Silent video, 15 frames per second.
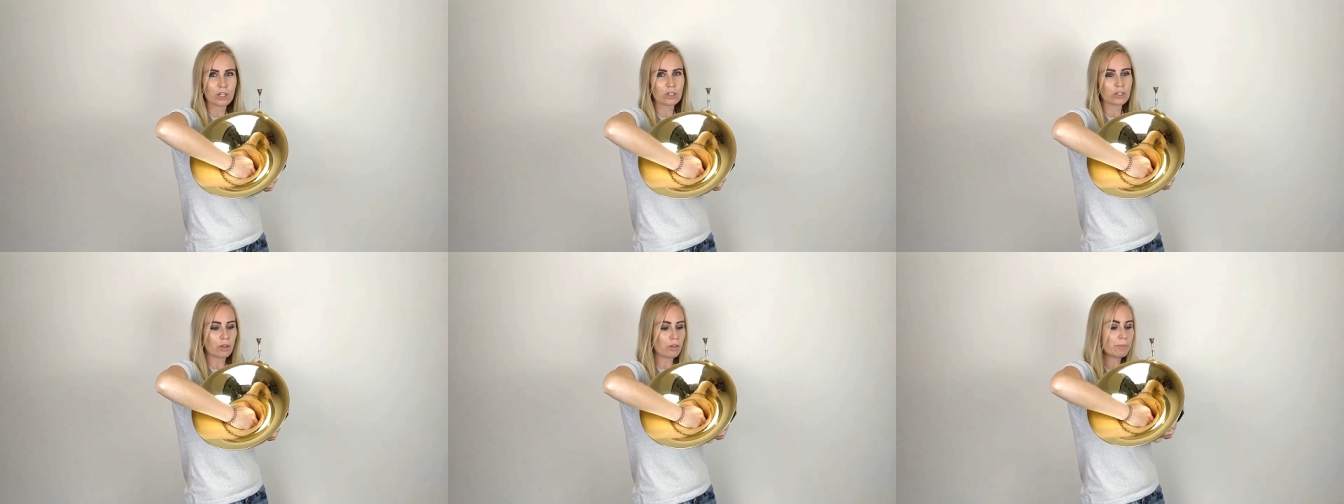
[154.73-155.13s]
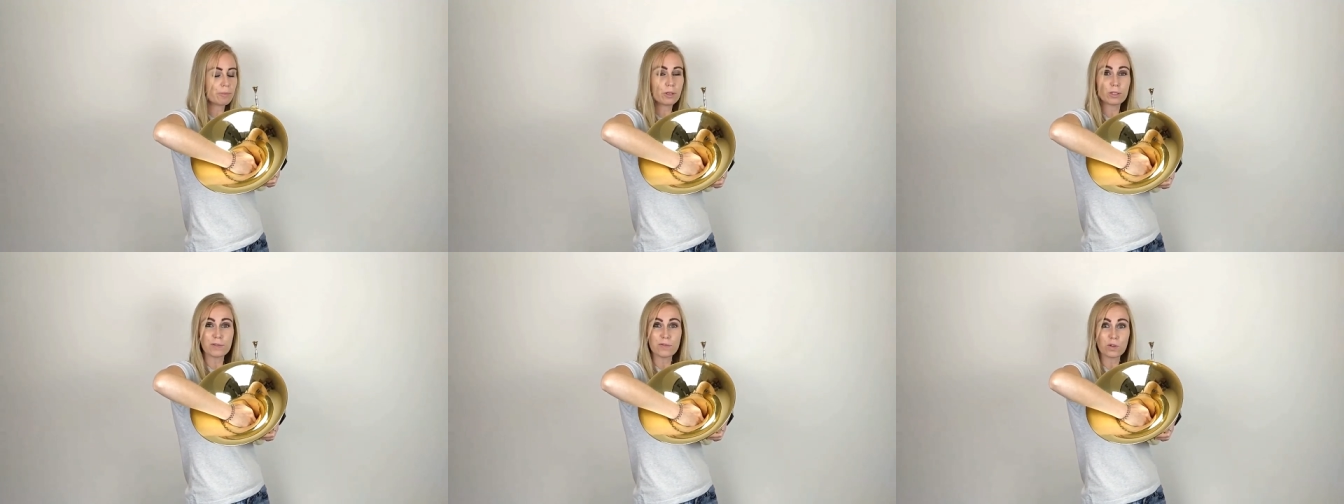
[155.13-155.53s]
so the
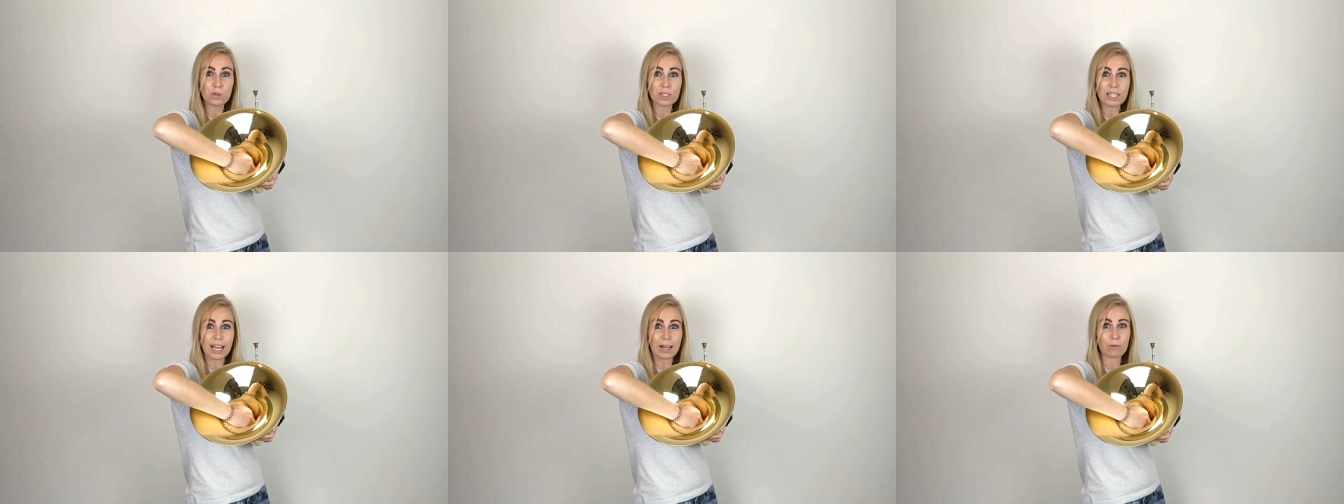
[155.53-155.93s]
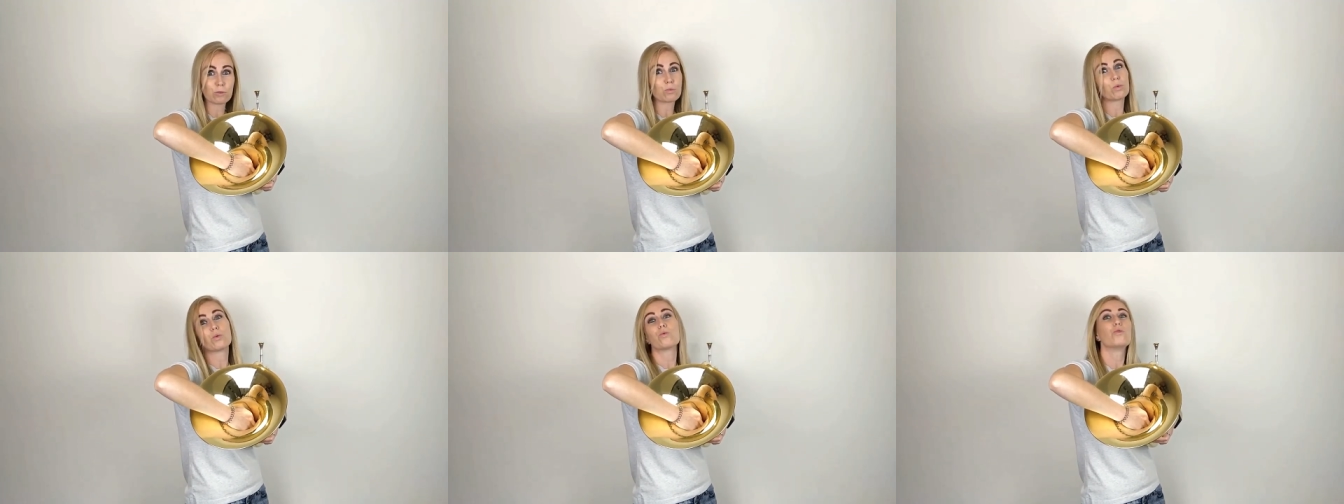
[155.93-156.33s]
beautiful
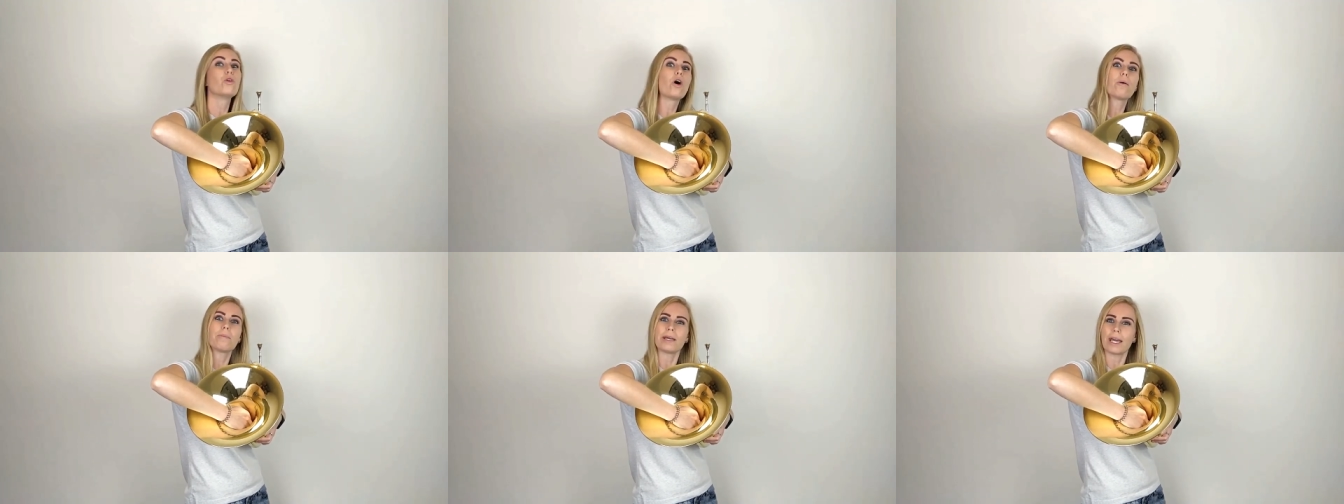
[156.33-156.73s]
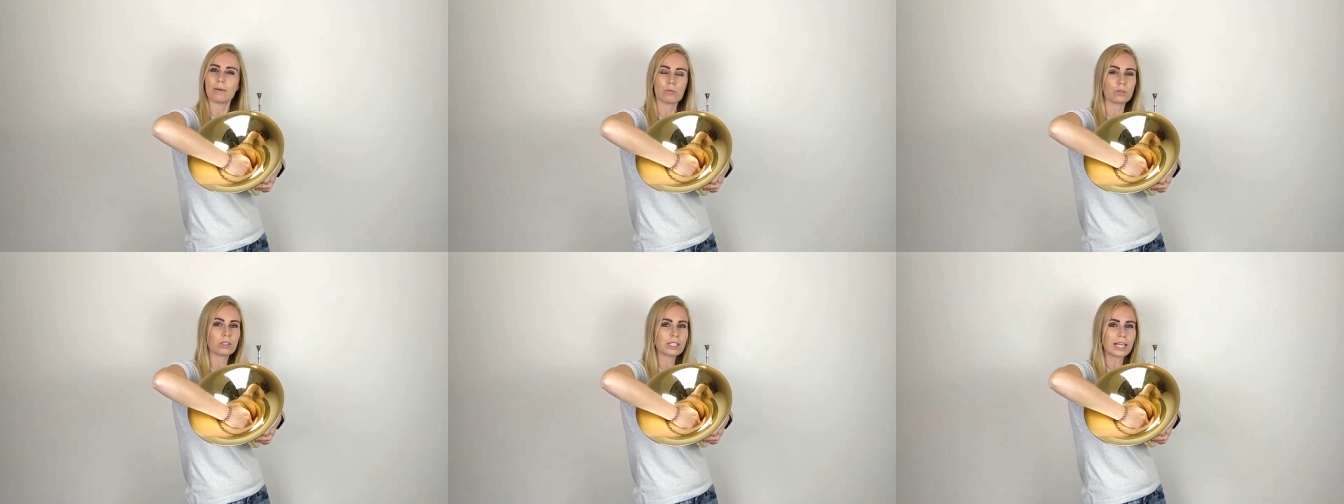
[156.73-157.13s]
sound will not be
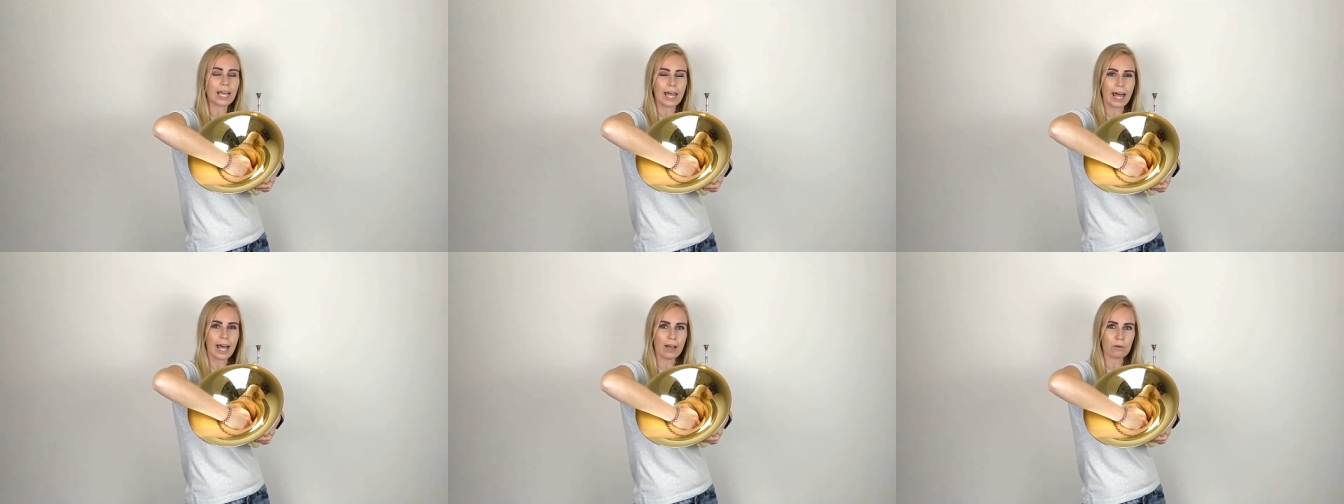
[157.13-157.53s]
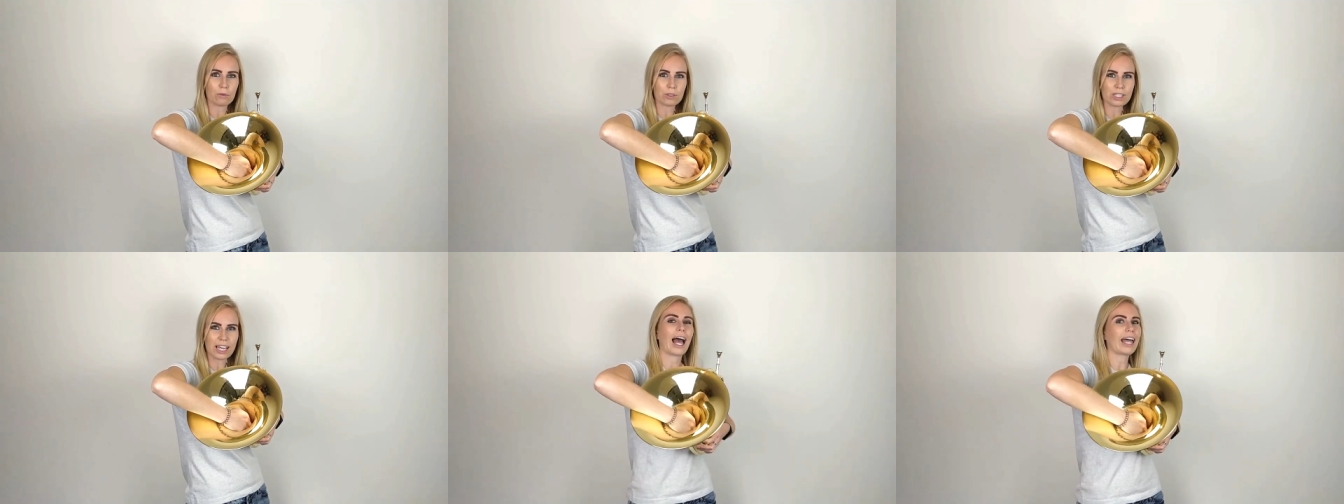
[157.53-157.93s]
able to get out